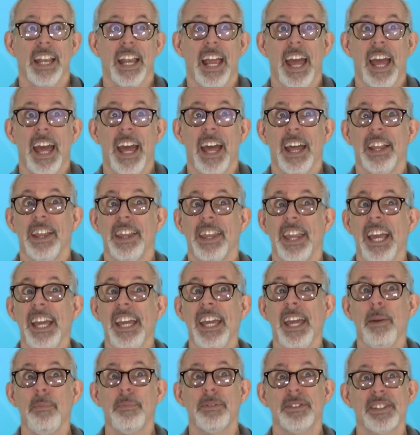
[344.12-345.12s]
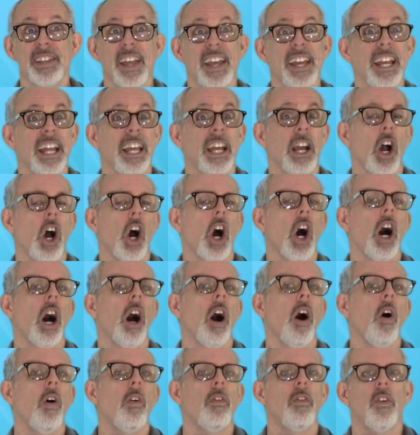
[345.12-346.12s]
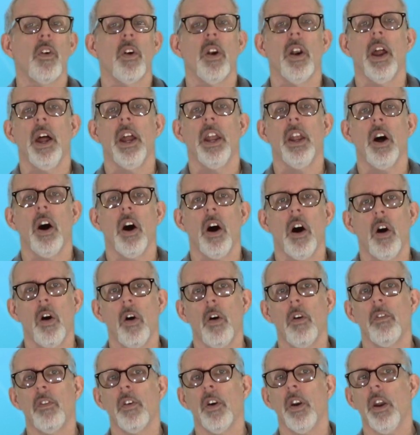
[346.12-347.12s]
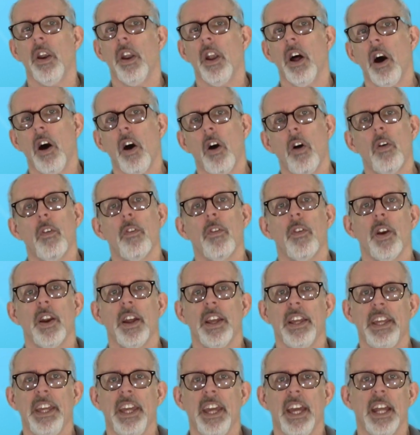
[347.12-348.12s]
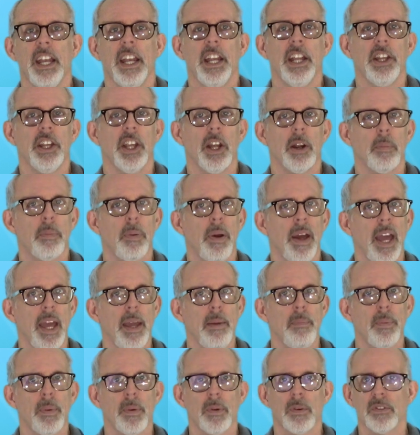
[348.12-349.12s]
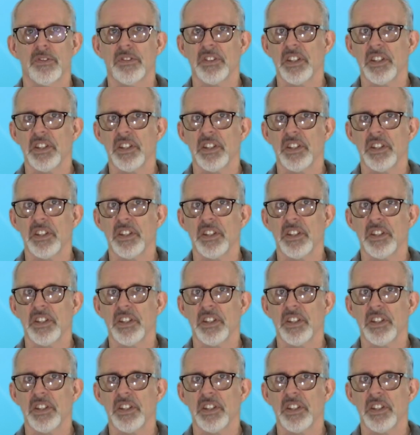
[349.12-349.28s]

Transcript: And they keep stating over and over and over again in their papers,